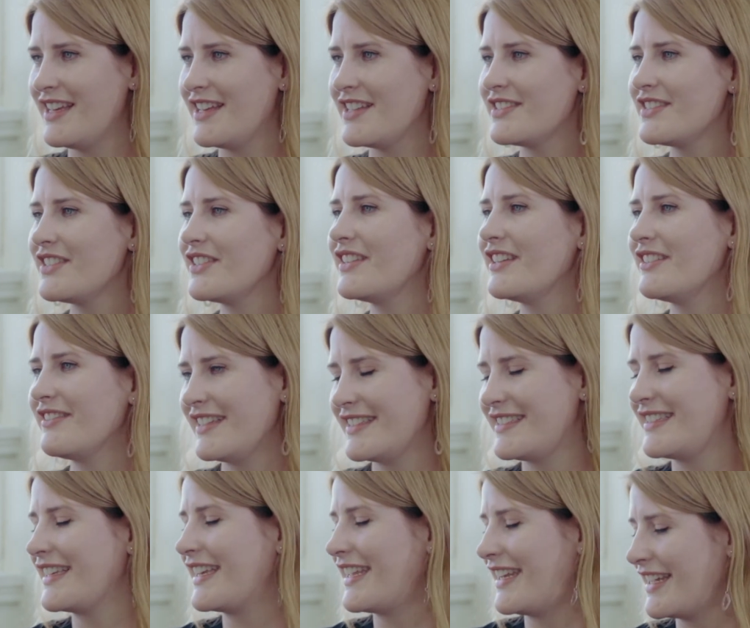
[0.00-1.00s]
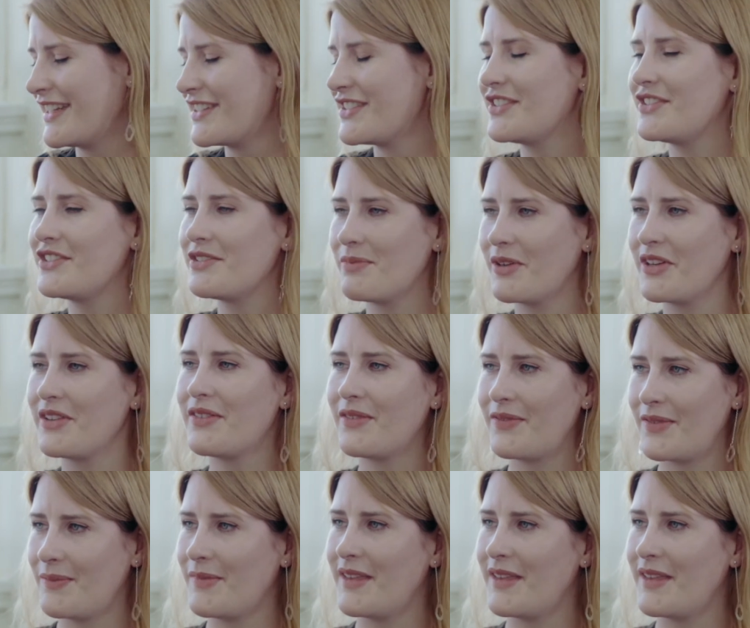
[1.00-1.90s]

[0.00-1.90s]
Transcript: So there is a connection to both of them.